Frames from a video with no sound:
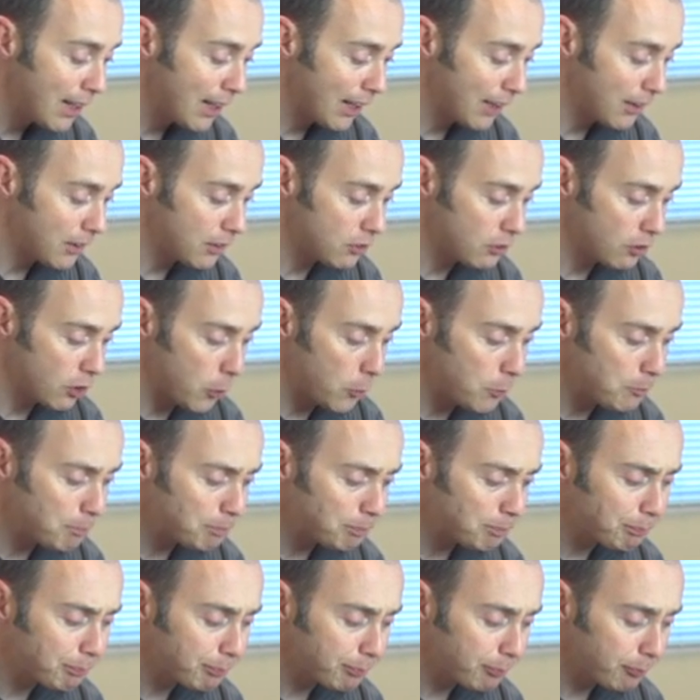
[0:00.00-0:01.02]
And so
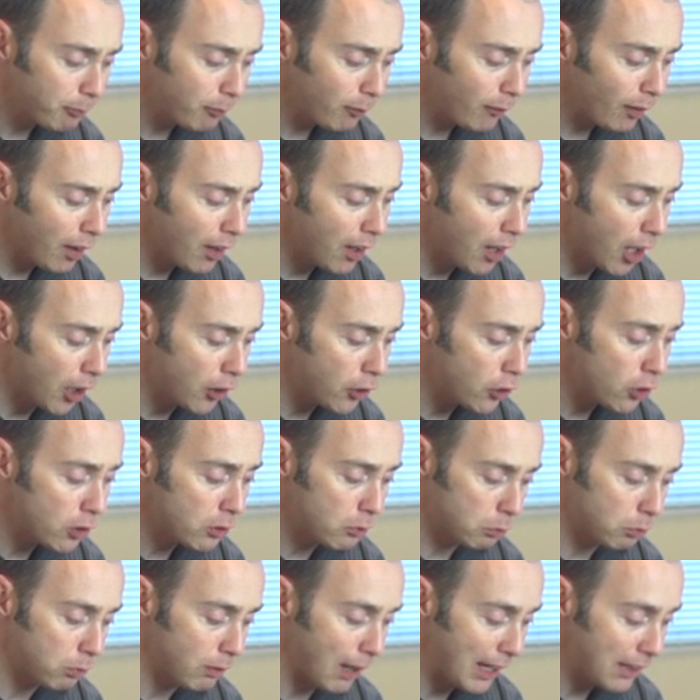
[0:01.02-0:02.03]
a
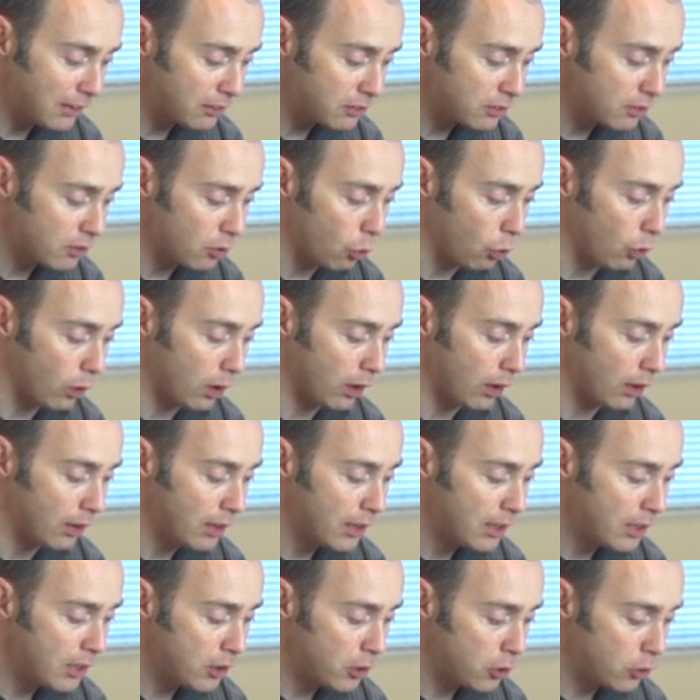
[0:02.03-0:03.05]
good rest or
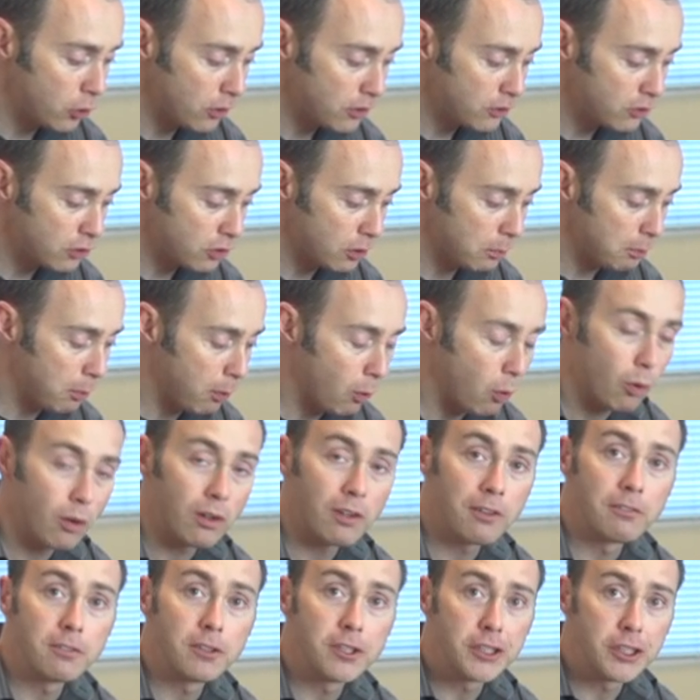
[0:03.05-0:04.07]
good
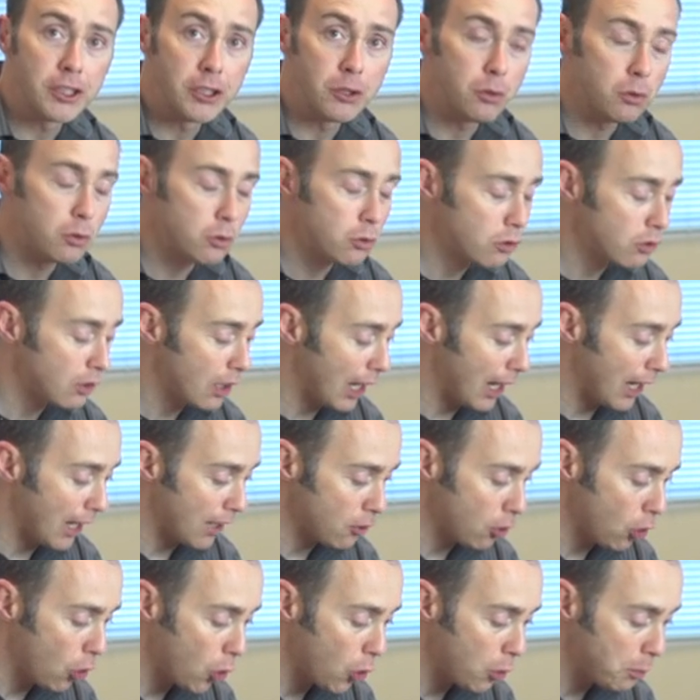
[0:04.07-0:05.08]
supportive shoes
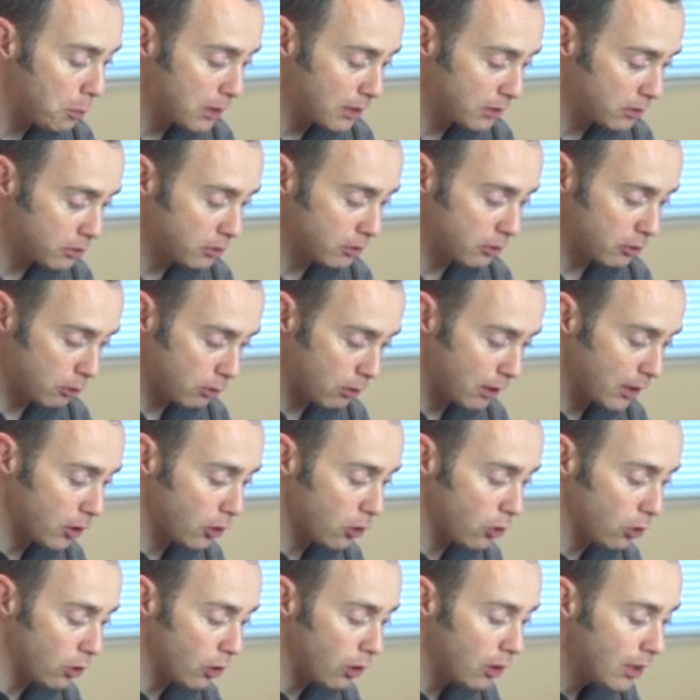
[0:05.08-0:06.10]
at home is
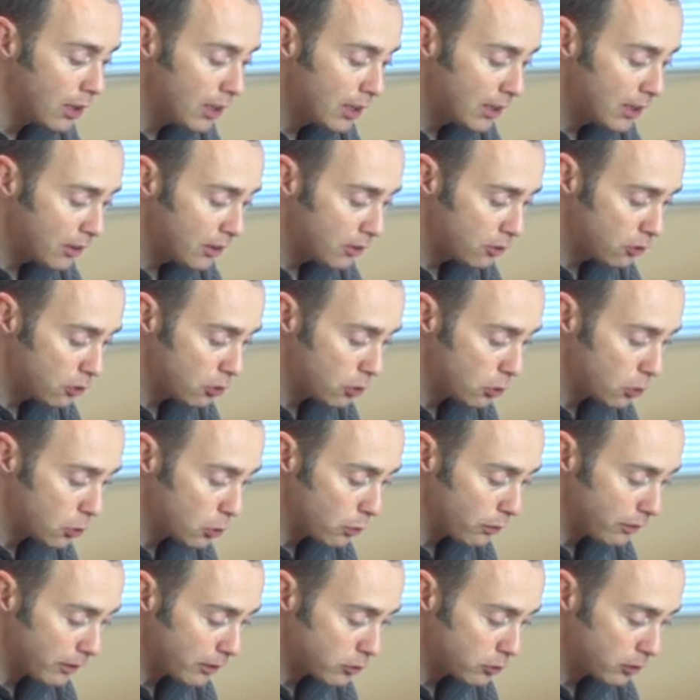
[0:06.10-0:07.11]
critical
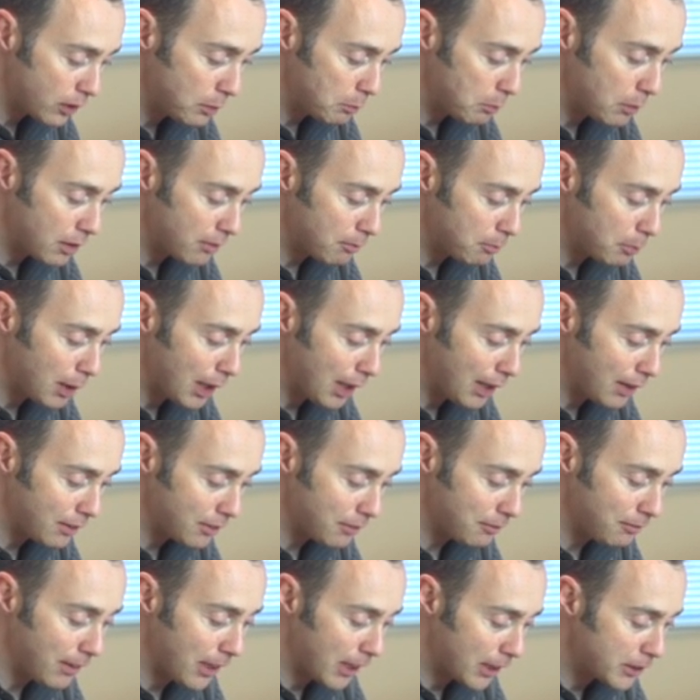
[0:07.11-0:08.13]
to the treatment of
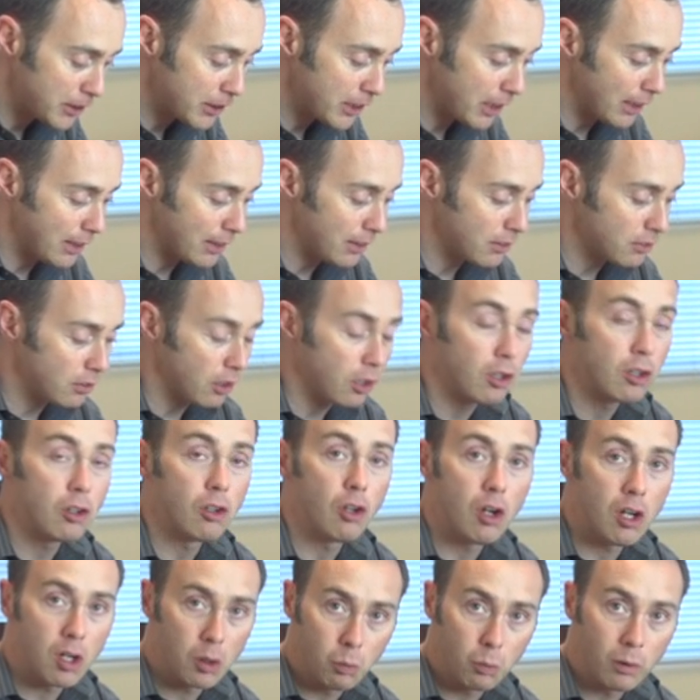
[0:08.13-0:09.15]
plantar fasciitis,
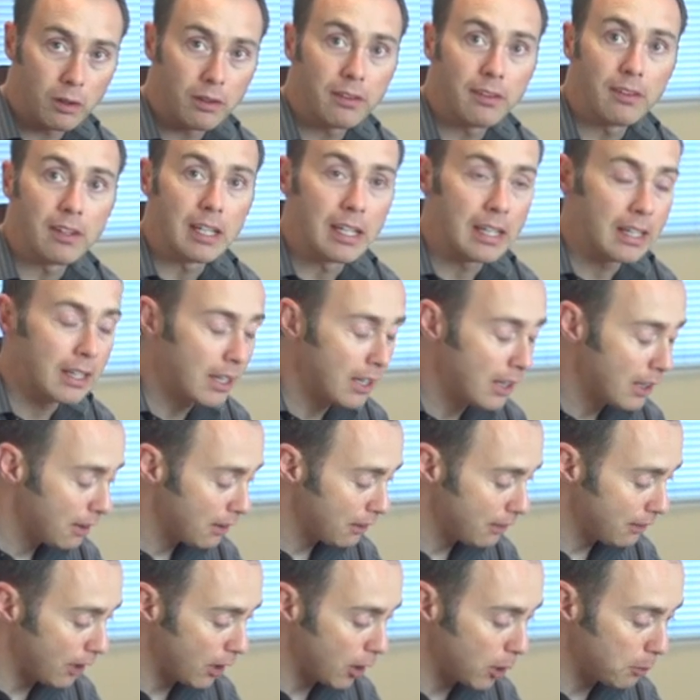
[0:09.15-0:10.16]
along with the
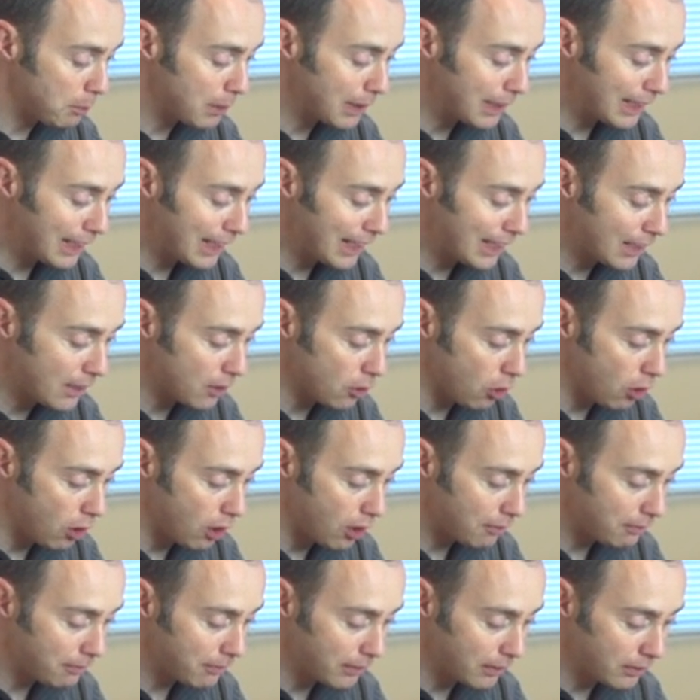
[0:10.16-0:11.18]
therapy in
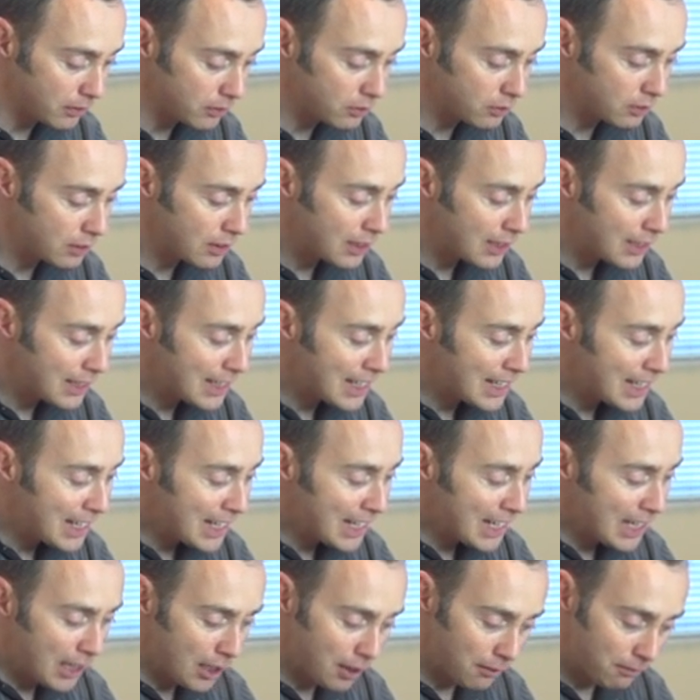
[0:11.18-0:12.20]
office.
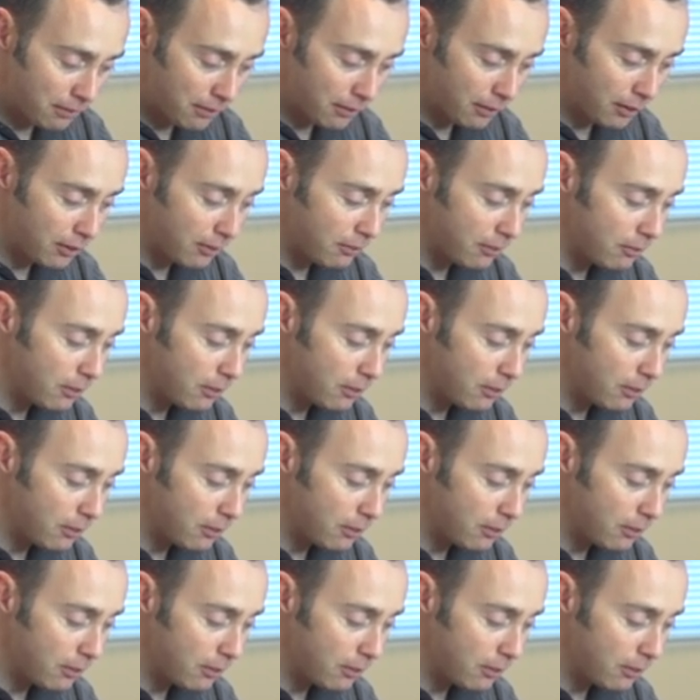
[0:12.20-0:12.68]
If the